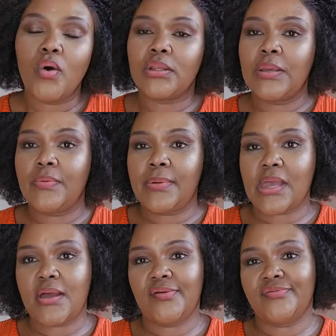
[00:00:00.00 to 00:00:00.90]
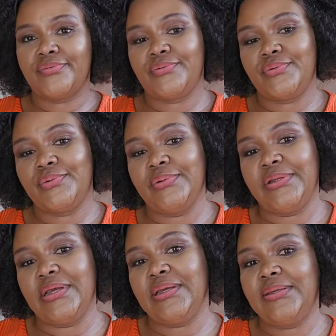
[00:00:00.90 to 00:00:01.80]

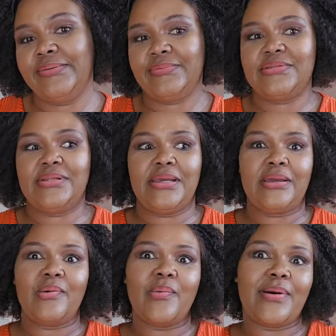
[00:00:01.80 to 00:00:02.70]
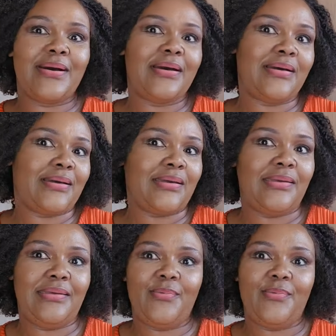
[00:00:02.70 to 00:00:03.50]
it was like why